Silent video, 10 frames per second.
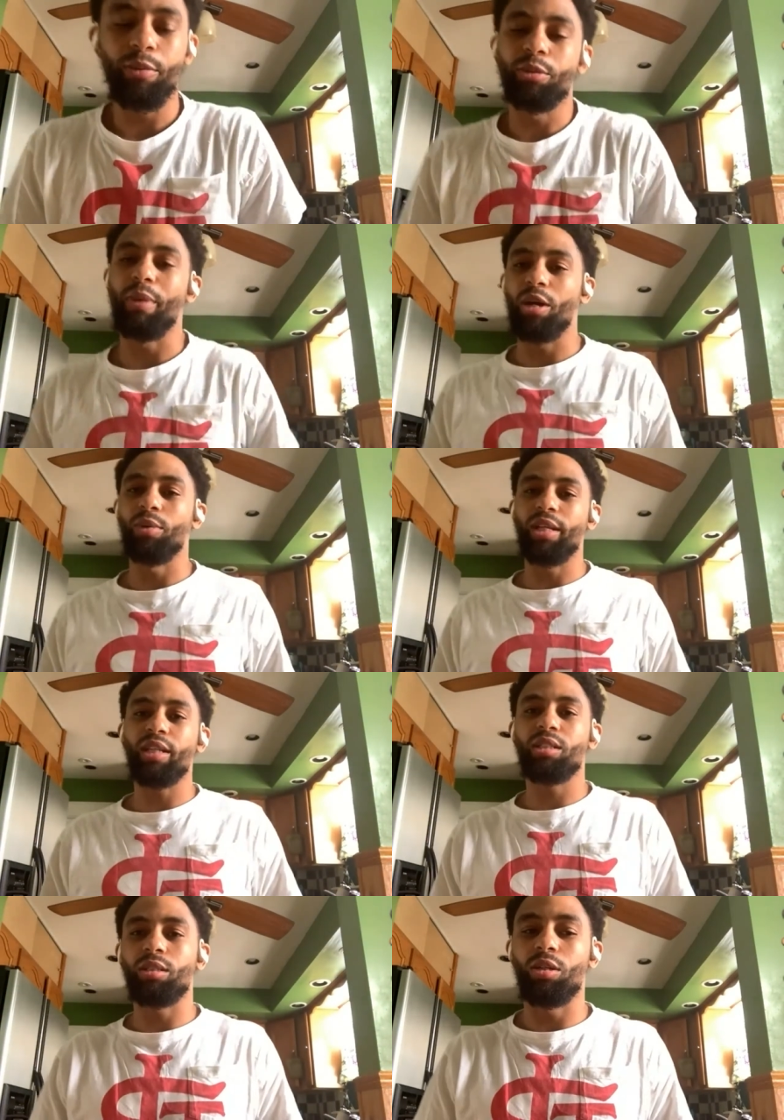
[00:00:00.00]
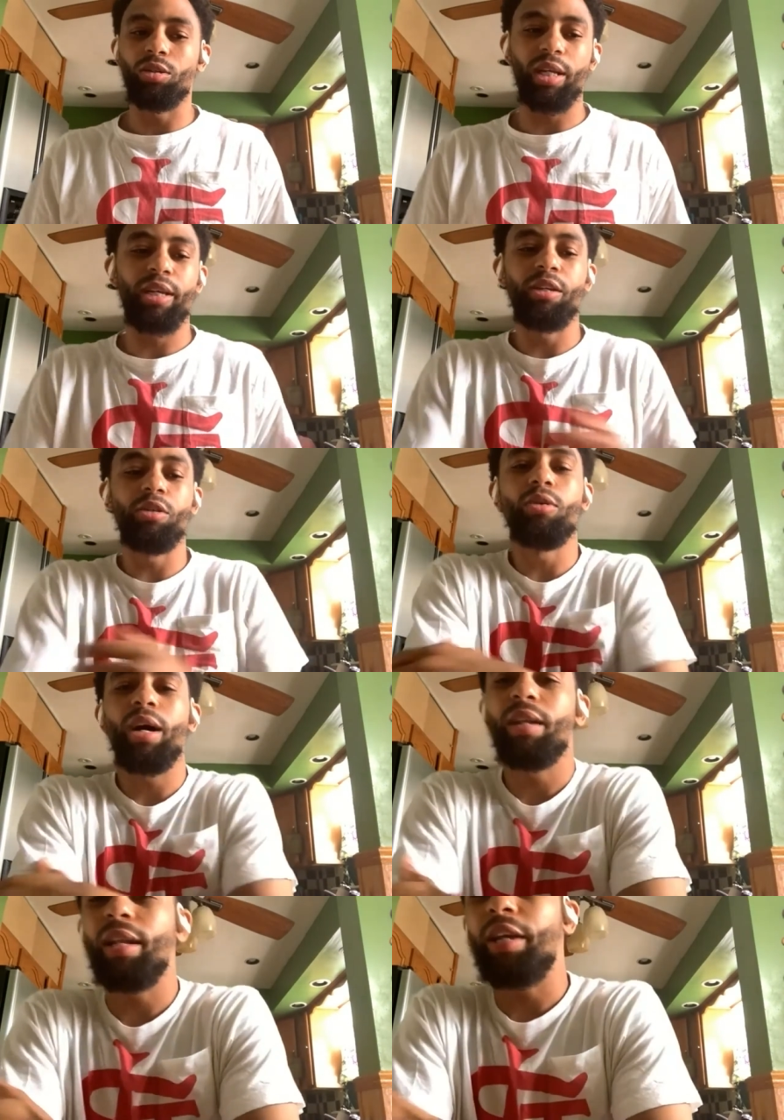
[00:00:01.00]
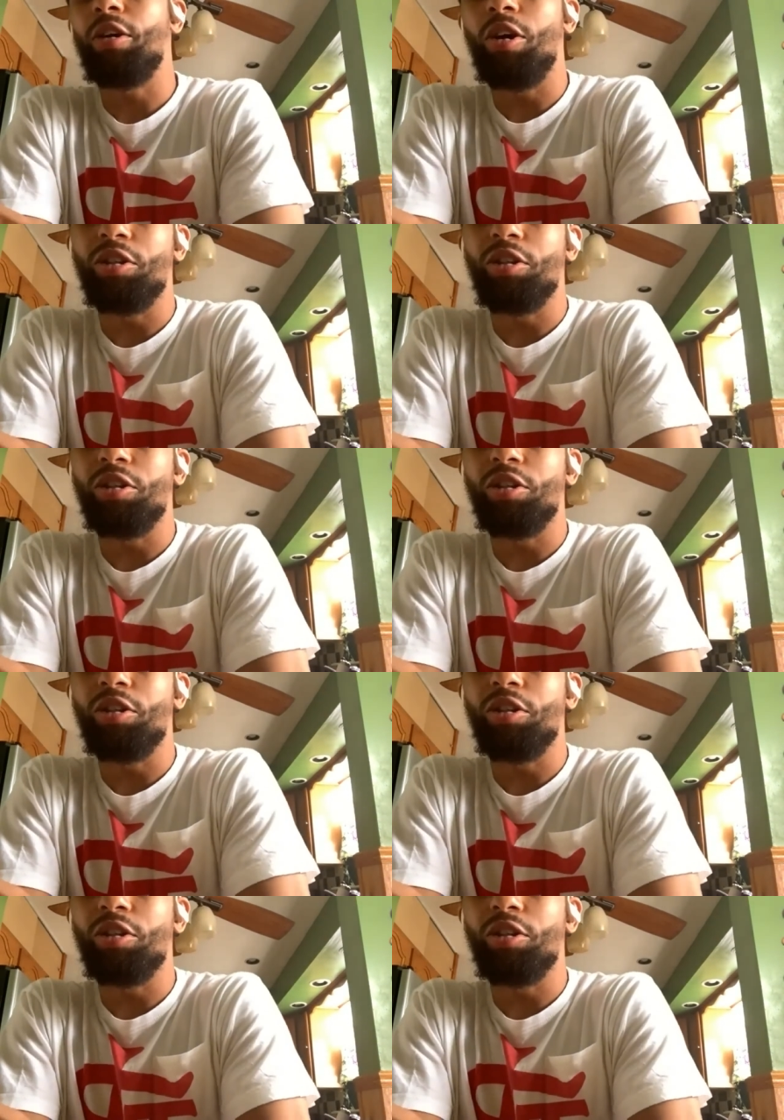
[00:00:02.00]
was better with the X's and O's. Like, he knew how to, like,